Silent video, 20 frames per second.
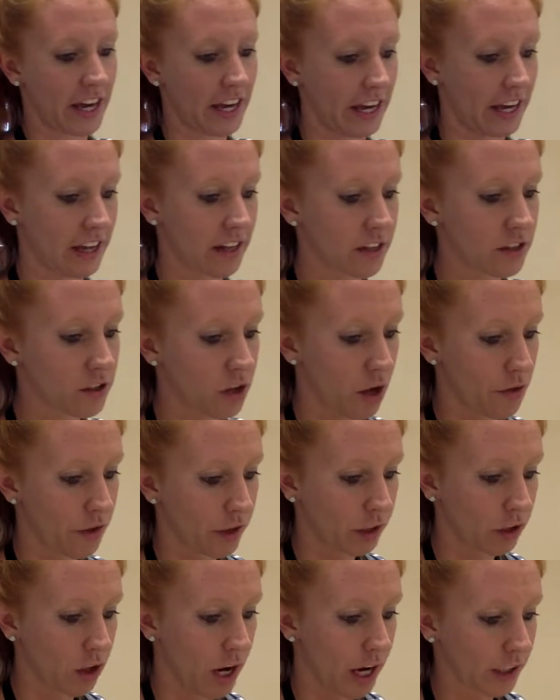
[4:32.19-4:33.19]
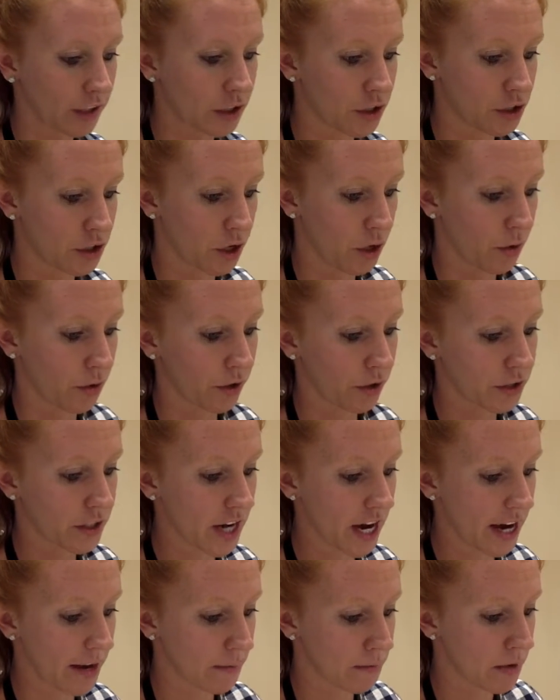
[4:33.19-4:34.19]
hands on the clock to show your
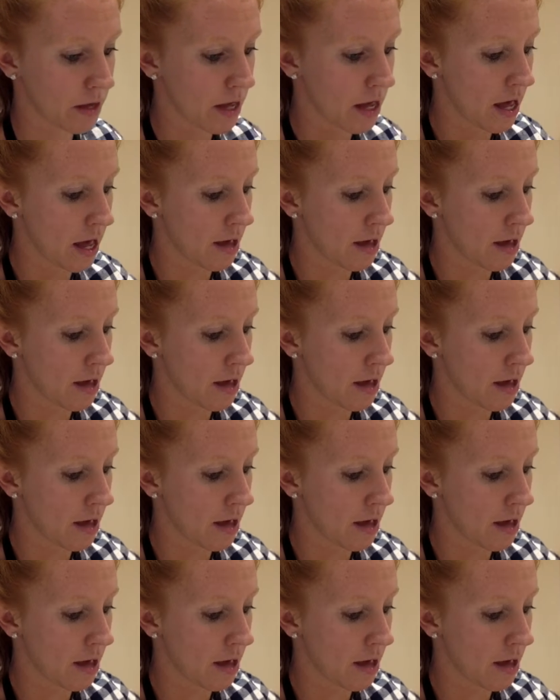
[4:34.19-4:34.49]
time.